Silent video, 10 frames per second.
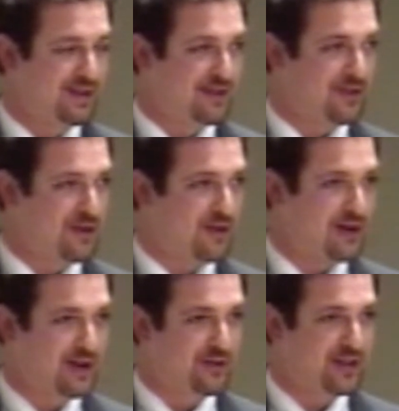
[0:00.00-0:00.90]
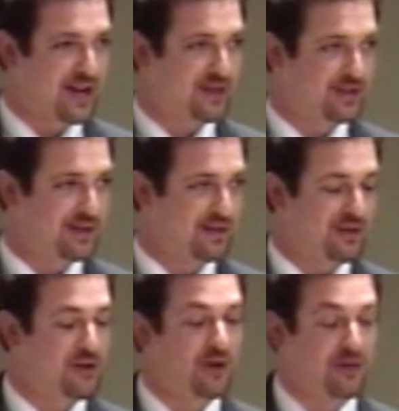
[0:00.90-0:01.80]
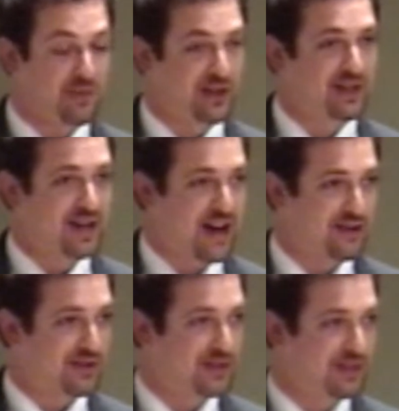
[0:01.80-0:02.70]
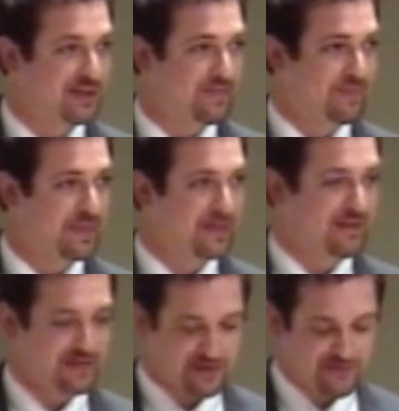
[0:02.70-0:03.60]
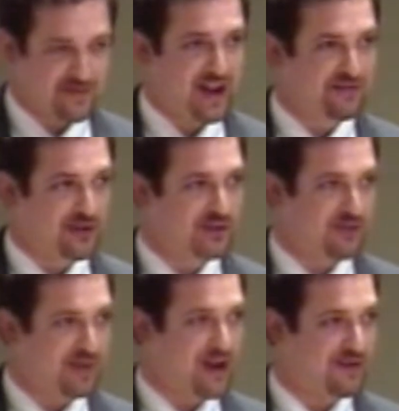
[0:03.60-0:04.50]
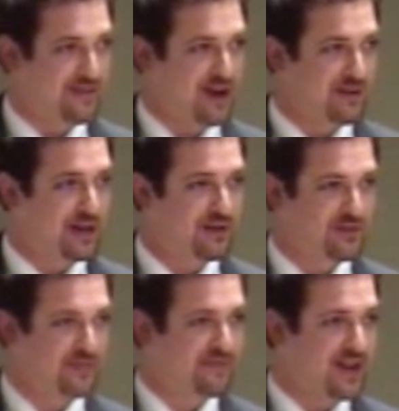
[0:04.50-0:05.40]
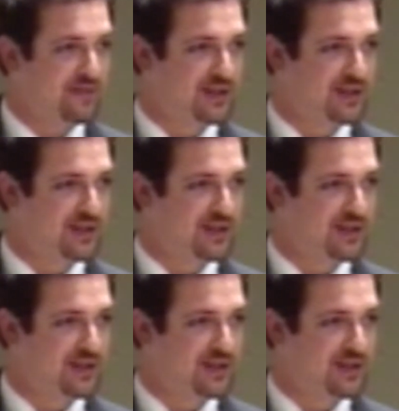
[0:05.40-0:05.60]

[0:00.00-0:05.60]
You owe $100,000, you owe $1 million. 5 years from now, if that rate goes from 5 to